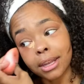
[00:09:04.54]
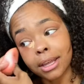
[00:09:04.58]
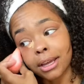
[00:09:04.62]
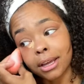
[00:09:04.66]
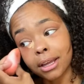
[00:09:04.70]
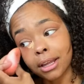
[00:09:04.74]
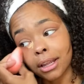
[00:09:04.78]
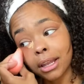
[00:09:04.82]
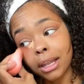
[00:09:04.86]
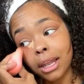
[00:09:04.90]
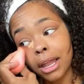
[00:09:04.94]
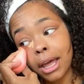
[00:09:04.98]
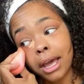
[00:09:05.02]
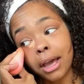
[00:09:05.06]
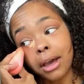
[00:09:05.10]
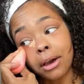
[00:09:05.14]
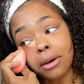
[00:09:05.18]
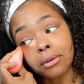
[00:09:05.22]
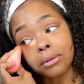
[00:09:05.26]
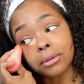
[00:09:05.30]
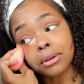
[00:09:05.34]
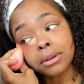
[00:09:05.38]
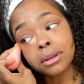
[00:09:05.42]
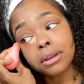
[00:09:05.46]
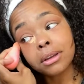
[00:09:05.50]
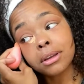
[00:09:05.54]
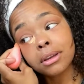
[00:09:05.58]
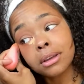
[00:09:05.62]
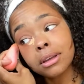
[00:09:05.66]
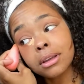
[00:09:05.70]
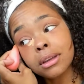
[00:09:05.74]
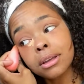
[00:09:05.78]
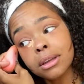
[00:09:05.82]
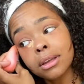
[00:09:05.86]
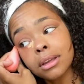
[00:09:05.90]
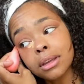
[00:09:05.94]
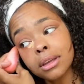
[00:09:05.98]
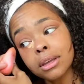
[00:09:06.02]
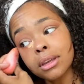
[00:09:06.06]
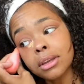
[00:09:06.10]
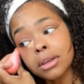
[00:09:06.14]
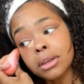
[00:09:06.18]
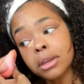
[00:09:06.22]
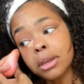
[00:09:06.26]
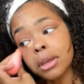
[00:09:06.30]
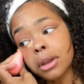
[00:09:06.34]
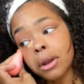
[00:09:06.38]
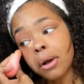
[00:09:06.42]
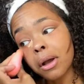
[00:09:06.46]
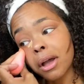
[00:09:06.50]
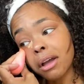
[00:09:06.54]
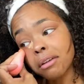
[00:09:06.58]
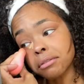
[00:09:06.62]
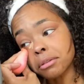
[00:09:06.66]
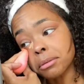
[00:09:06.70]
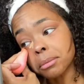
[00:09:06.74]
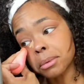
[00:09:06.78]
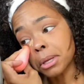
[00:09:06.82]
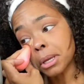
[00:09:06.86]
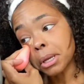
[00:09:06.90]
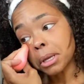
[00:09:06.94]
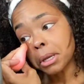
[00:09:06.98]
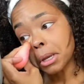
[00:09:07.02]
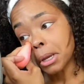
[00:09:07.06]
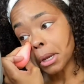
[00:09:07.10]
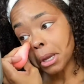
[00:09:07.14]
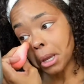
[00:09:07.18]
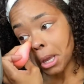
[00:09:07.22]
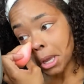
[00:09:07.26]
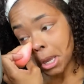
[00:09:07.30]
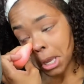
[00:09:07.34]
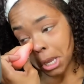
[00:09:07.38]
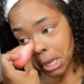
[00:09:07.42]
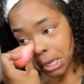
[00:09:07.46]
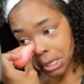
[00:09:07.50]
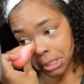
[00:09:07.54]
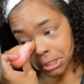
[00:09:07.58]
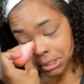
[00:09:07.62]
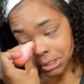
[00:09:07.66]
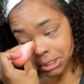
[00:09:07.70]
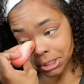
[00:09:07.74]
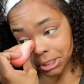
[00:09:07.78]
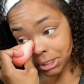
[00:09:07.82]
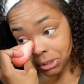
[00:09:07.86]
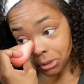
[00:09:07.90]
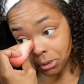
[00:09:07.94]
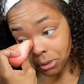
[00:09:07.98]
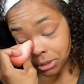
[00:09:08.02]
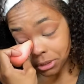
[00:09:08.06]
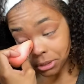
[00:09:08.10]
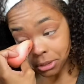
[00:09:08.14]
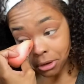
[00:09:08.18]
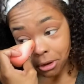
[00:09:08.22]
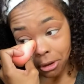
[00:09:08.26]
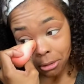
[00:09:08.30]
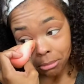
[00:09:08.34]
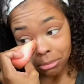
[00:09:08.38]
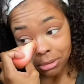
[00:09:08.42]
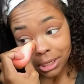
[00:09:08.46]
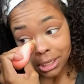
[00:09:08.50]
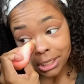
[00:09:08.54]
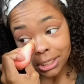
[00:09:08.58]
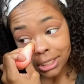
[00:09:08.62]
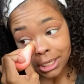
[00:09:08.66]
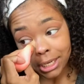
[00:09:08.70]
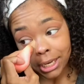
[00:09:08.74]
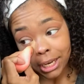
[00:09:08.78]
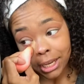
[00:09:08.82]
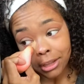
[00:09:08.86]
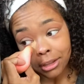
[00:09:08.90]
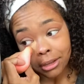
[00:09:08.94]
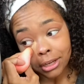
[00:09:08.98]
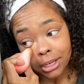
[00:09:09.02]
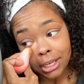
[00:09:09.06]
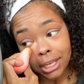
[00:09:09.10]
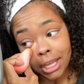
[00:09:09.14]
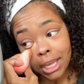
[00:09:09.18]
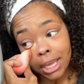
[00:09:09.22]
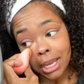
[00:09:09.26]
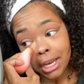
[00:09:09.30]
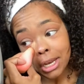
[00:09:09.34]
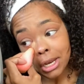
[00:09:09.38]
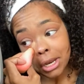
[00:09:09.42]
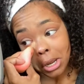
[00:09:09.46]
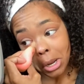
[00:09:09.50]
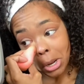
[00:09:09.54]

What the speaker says: a clown, you don't have to be, because it's going to all blend together in the end.